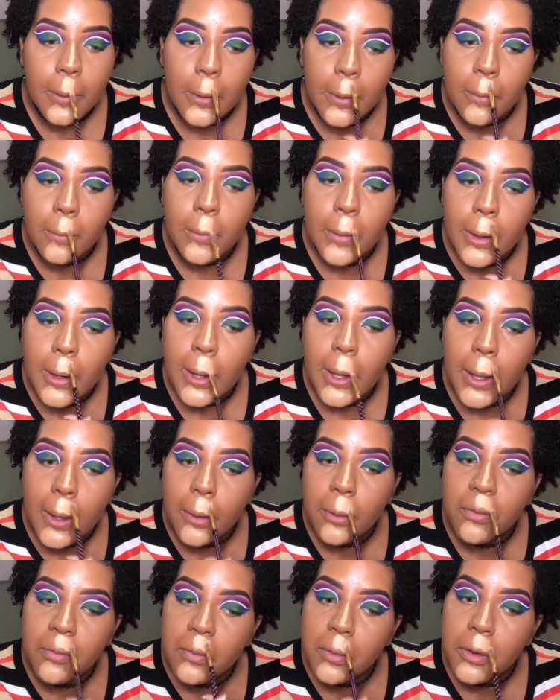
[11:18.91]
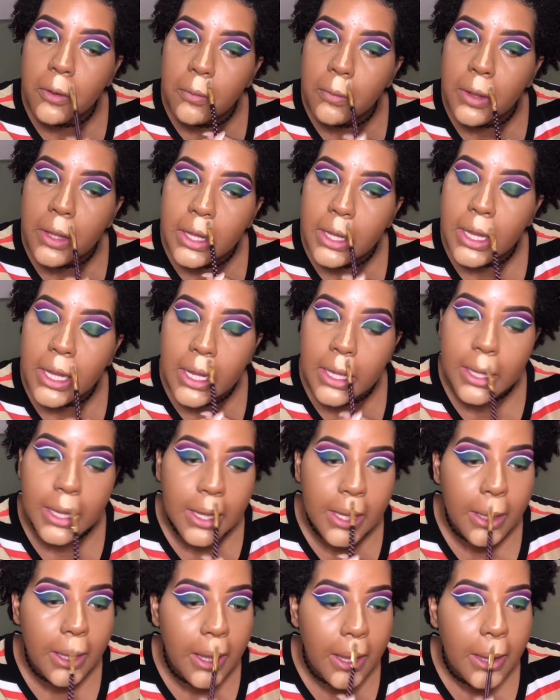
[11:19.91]
And what I've been doing
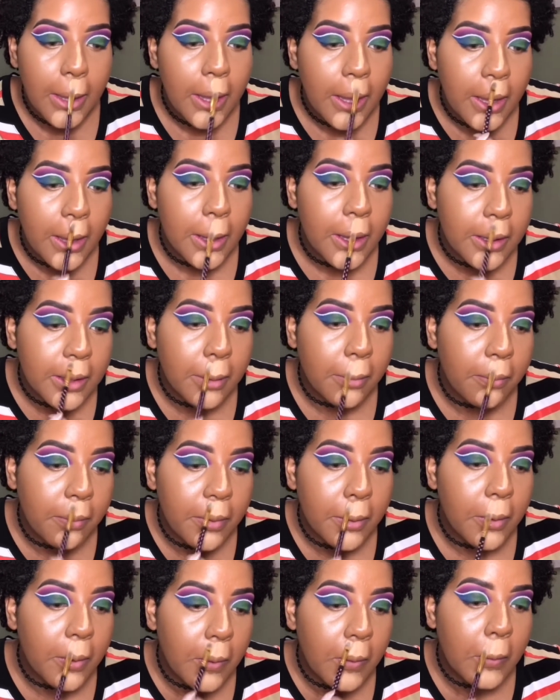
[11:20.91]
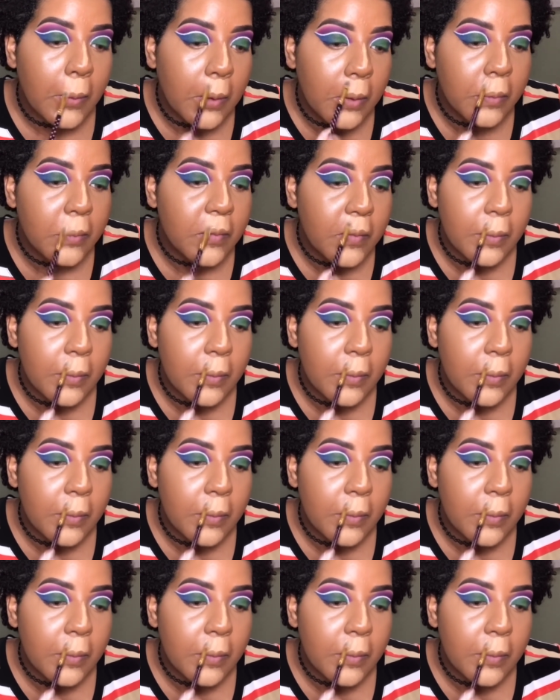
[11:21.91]
lately is I put it all